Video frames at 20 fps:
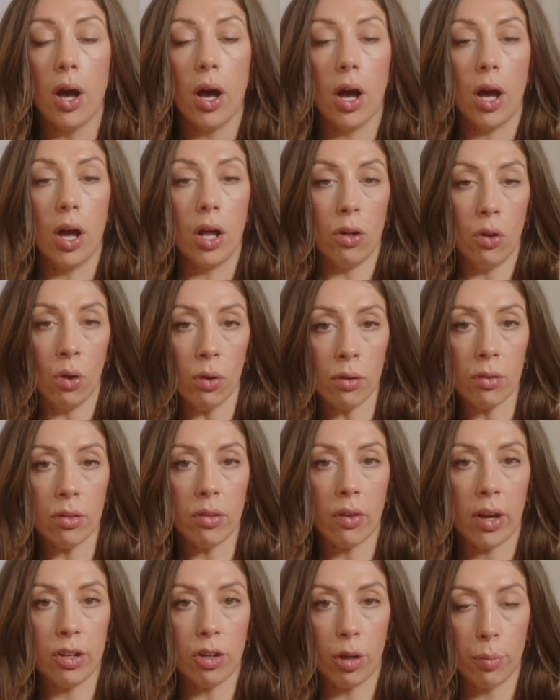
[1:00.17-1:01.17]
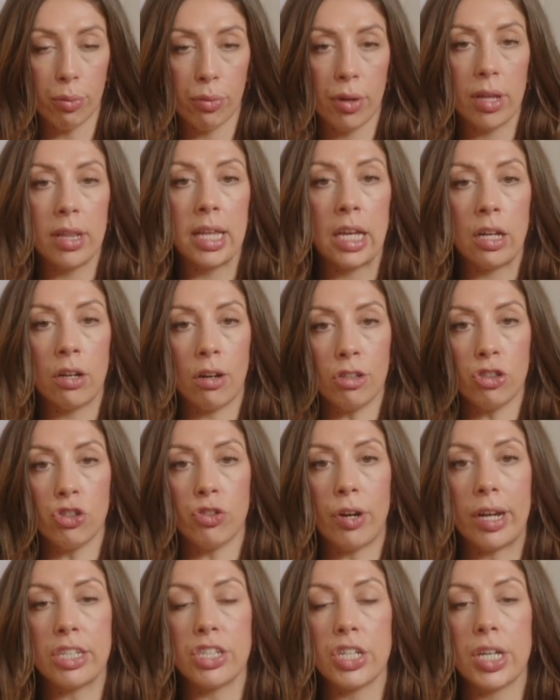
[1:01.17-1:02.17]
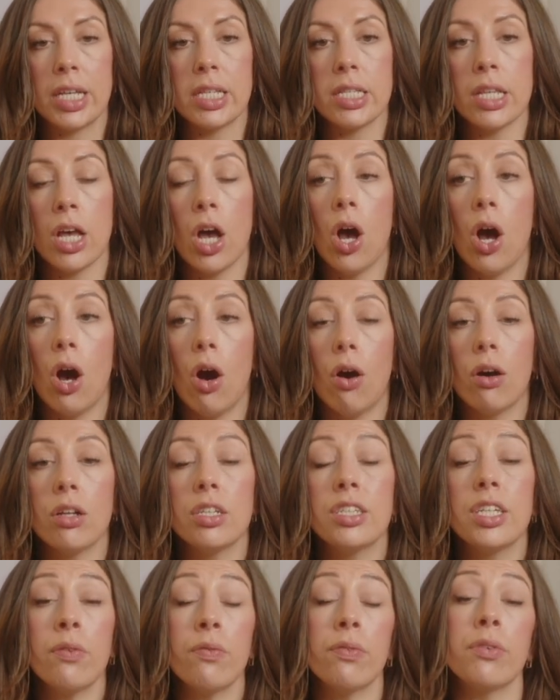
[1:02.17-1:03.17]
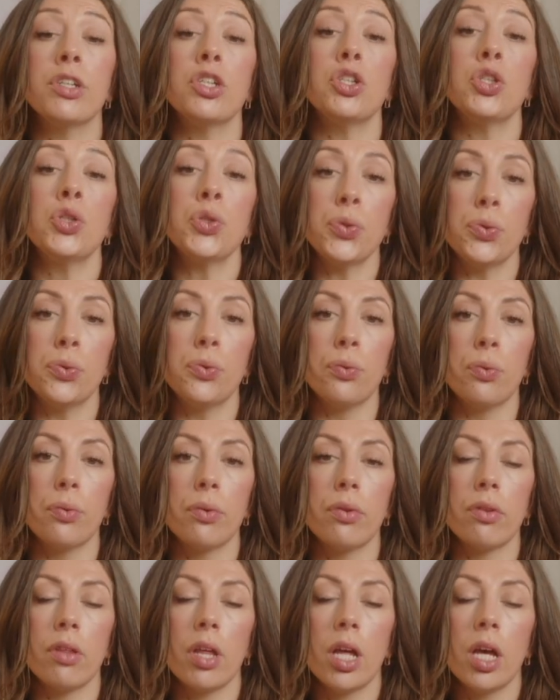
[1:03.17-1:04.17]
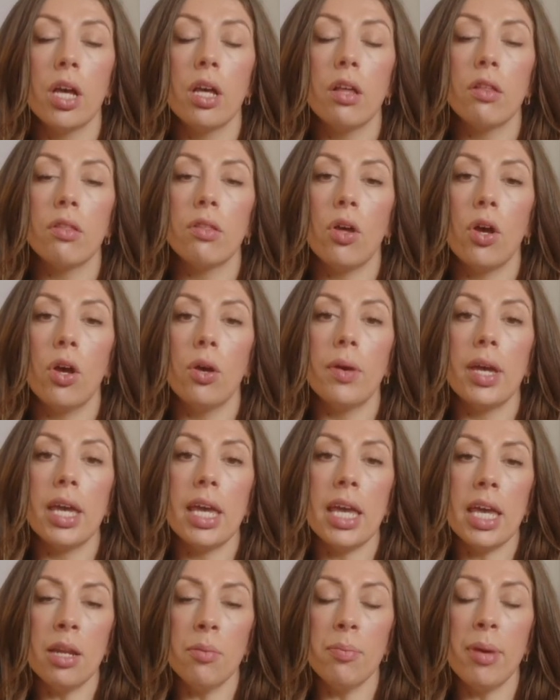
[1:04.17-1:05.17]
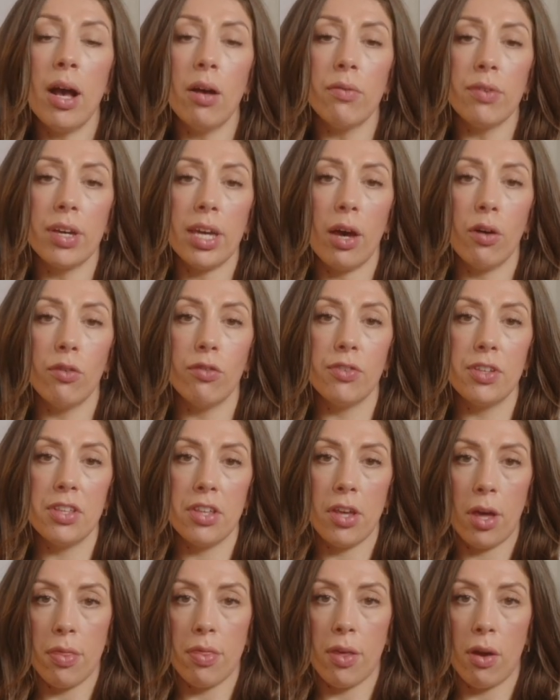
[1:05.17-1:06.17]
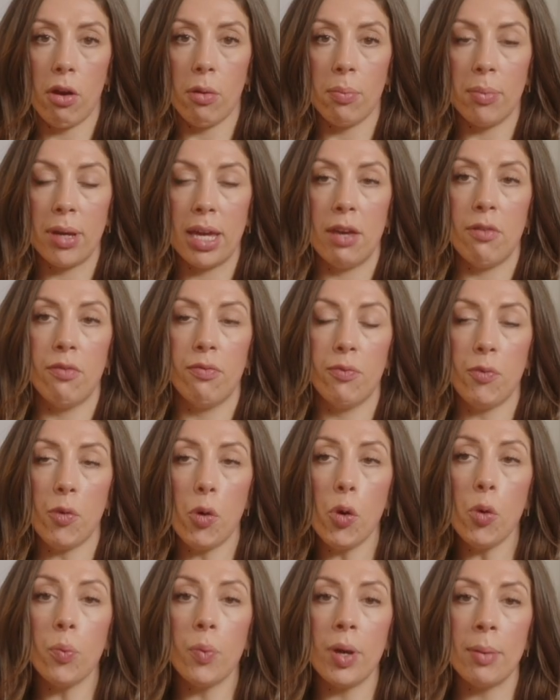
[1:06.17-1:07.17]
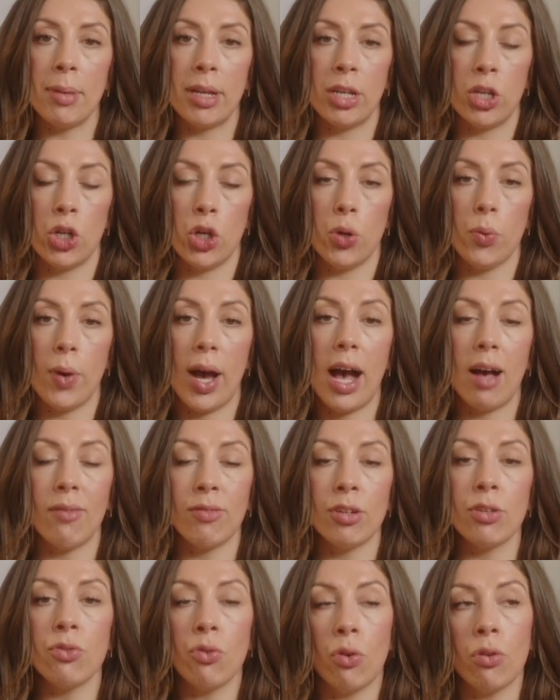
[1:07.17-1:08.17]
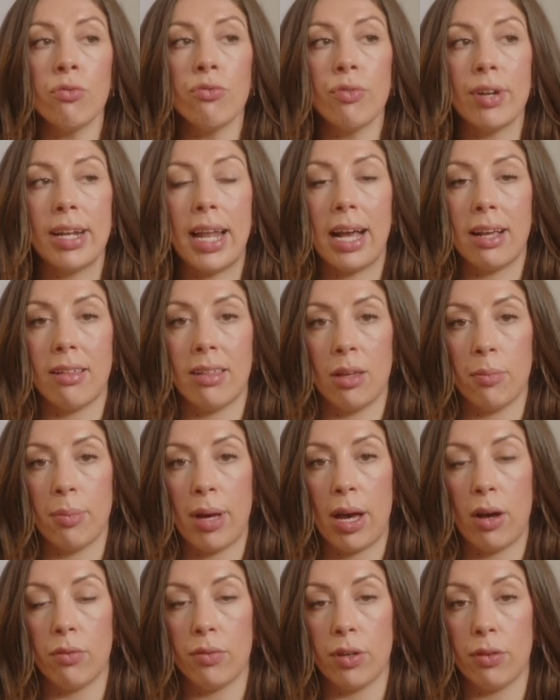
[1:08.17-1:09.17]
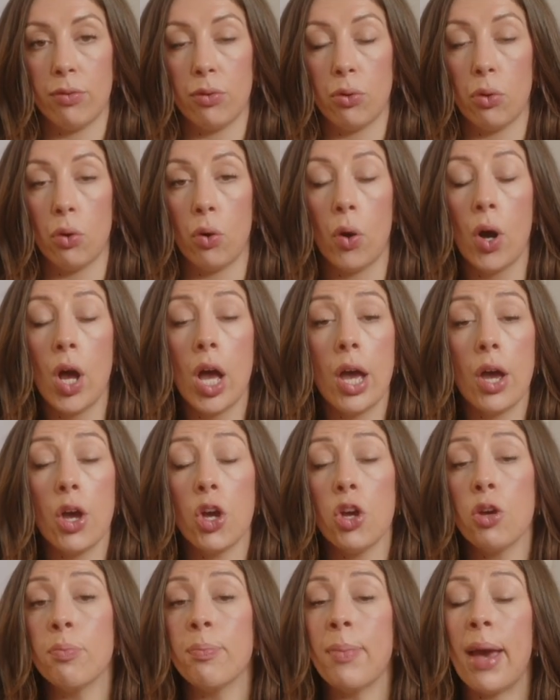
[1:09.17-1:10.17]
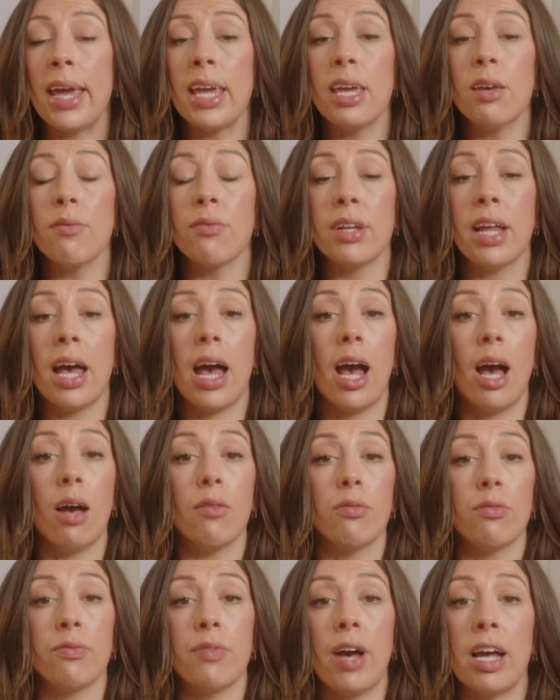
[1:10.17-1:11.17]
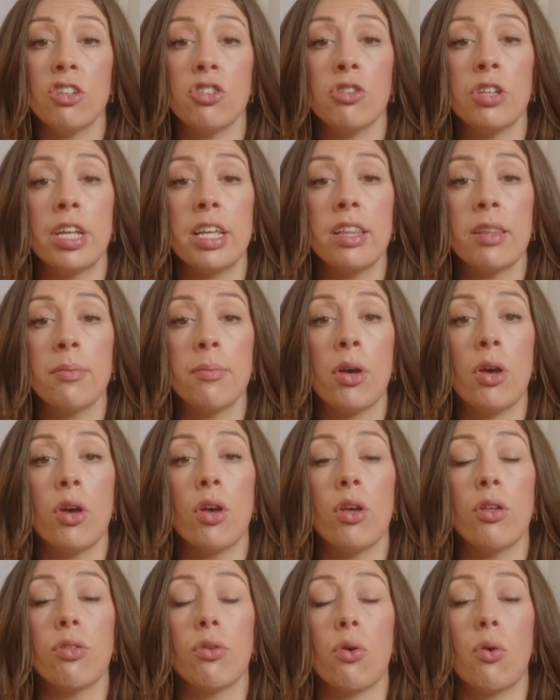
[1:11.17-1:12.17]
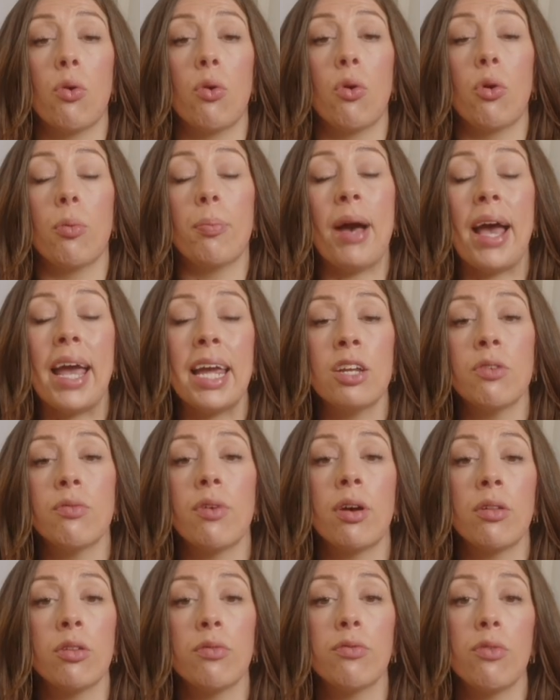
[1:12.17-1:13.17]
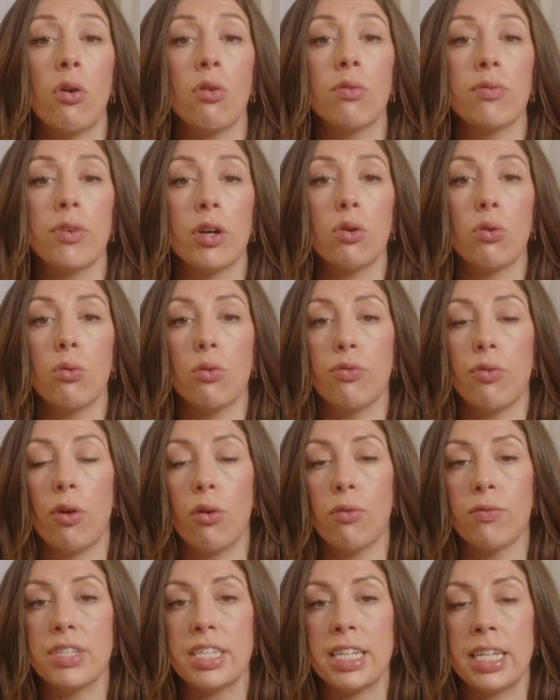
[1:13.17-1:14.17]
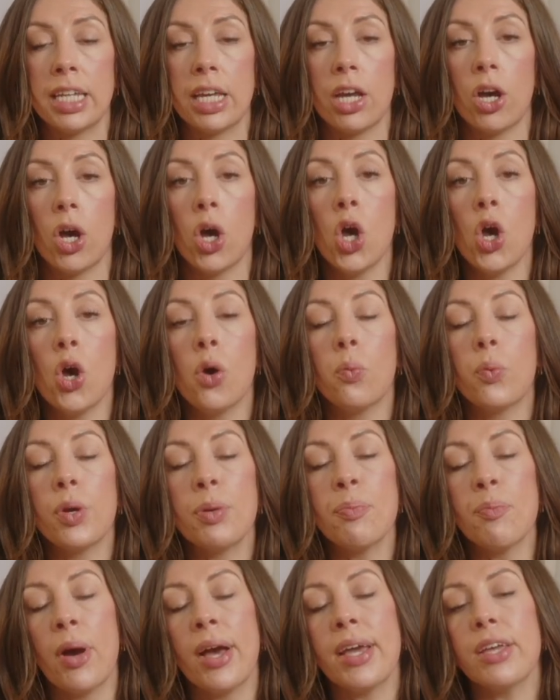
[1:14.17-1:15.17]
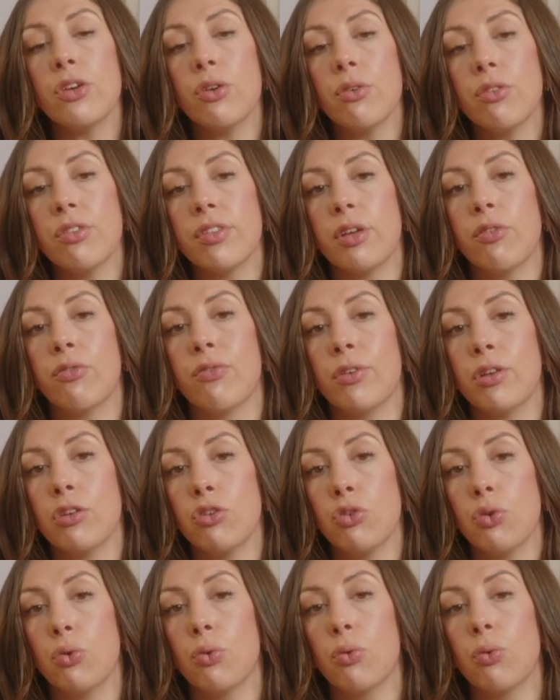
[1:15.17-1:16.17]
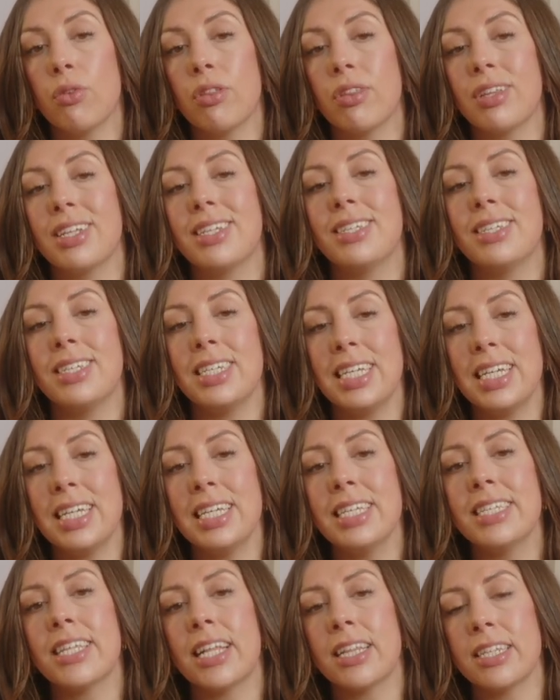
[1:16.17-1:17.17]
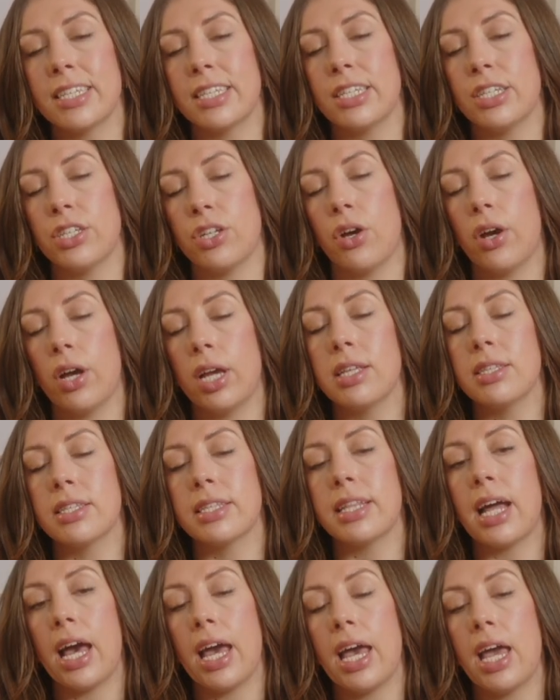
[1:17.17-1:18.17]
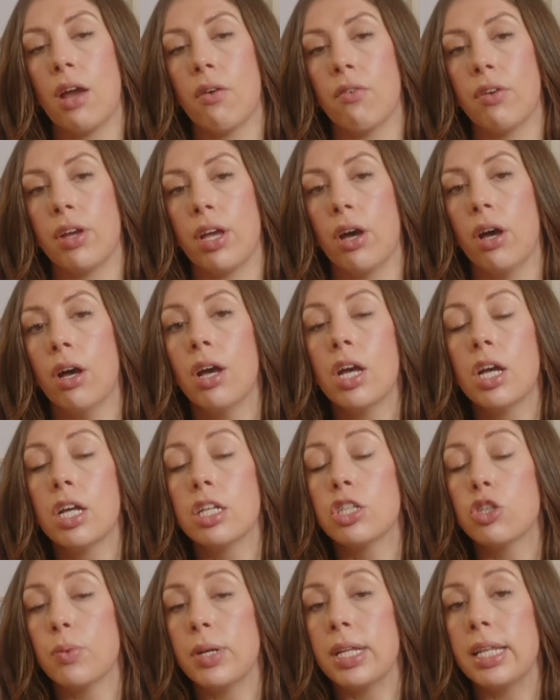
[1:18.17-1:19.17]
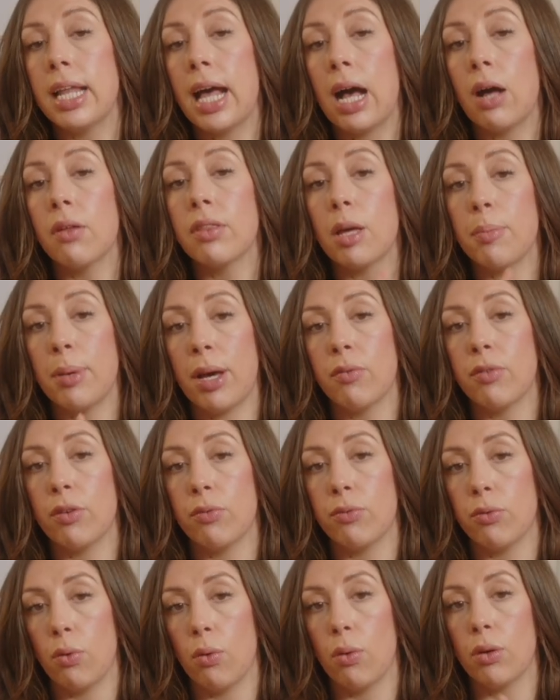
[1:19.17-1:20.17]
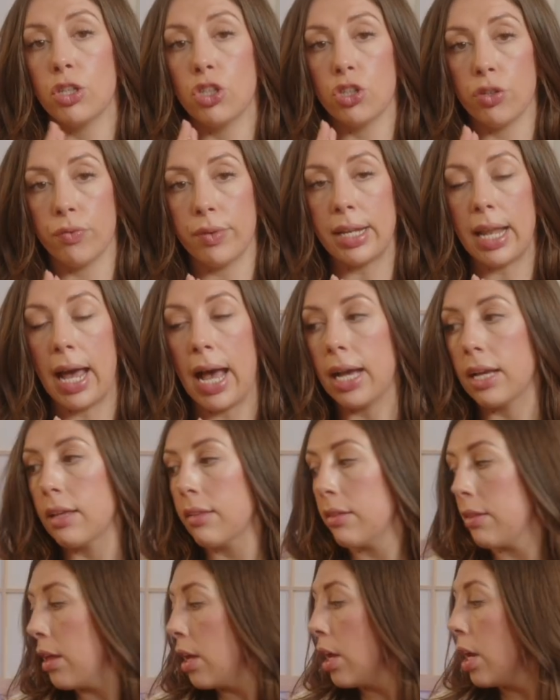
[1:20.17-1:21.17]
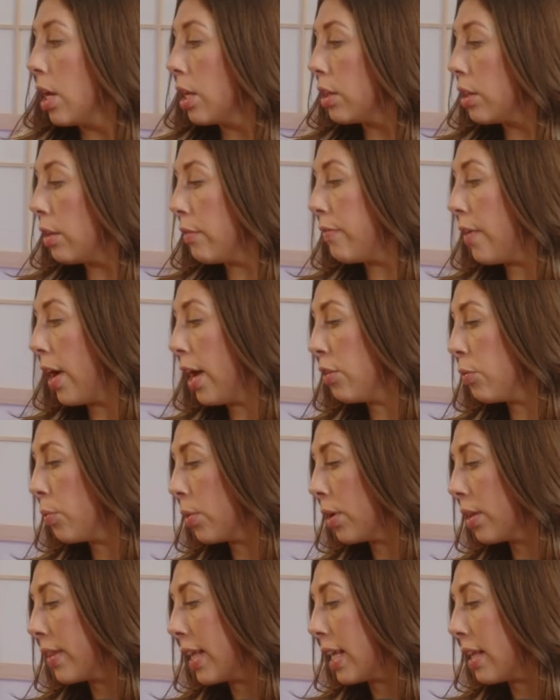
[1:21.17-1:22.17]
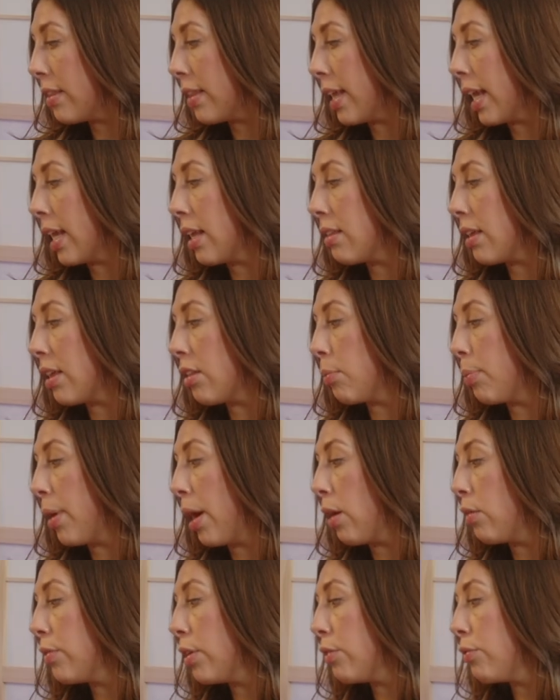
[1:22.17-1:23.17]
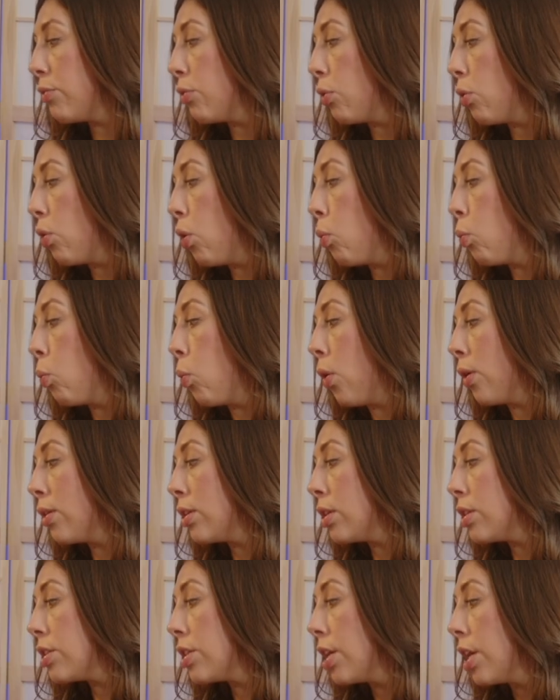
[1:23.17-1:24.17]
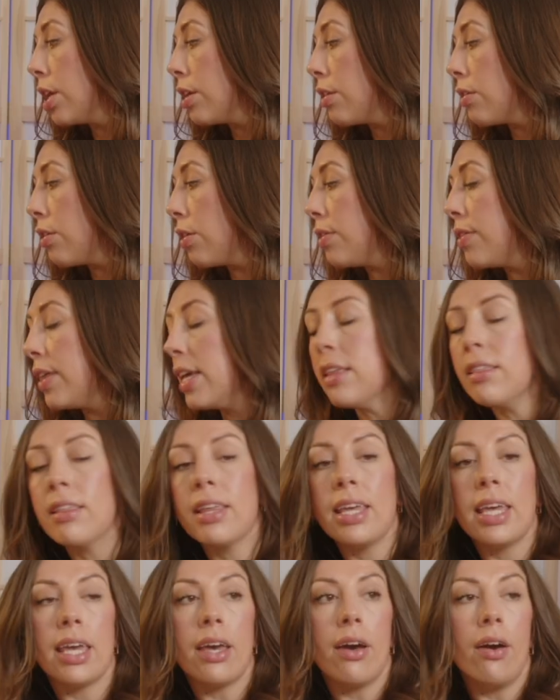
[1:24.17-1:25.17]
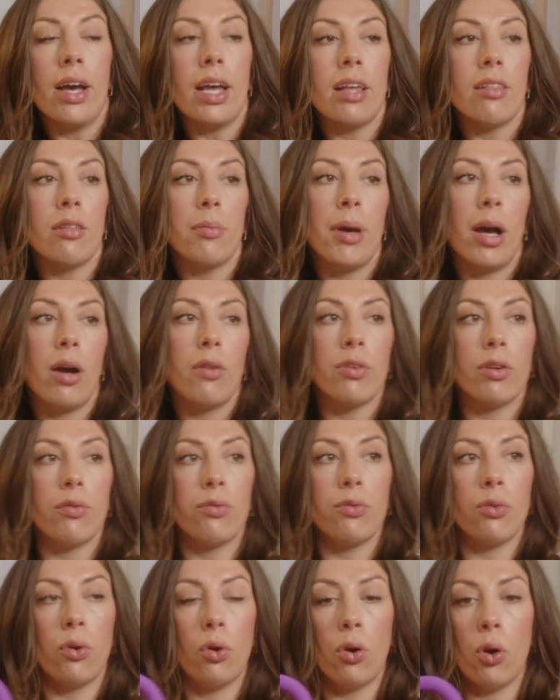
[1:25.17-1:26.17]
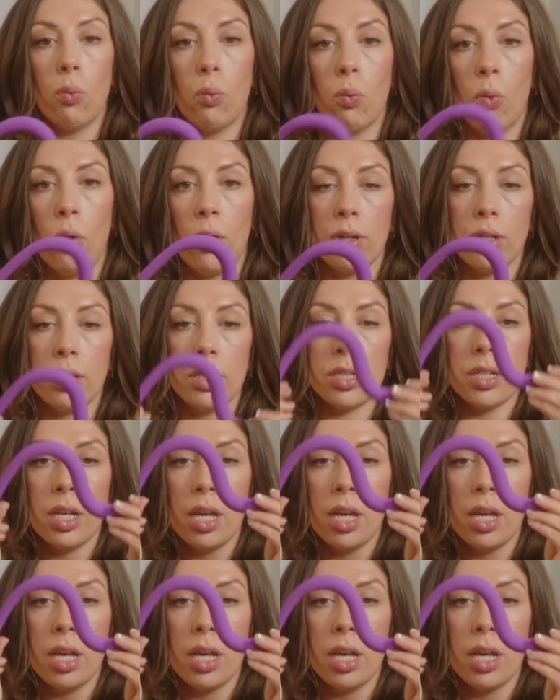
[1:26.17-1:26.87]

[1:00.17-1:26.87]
alongside our breathing and our stretches are different tools. So, in pelvic health physiotherapy, for women who have a non relaxing pelvic floor, who may even have vaginismus or pain around the vulva called vulvodynia, we might use different tools to desensitize that area to allow their pelvic floor to relax. The first one of these things is a pelvic floor wand. So, this here is a pelvic floor wand.